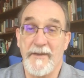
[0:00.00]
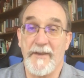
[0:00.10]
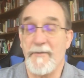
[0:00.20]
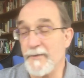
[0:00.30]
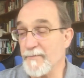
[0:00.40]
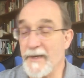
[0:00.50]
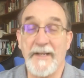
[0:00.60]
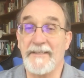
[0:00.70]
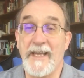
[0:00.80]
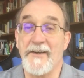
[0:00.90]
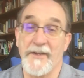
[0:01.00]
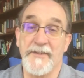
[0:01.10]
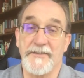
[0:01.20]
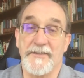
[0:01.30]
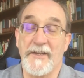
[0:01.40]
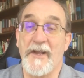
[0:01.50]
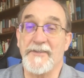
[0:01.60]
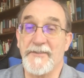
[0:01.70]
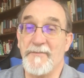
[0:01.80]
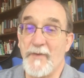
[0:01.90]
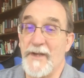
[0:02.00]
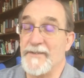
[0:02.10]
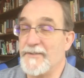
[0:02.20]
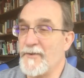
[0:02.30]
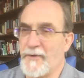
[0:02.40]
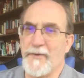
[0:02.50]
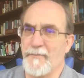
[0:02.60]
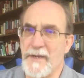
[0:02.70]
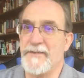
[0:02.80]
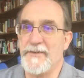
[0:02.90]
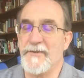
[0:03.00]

he was reading aloud, as the custom was. You could read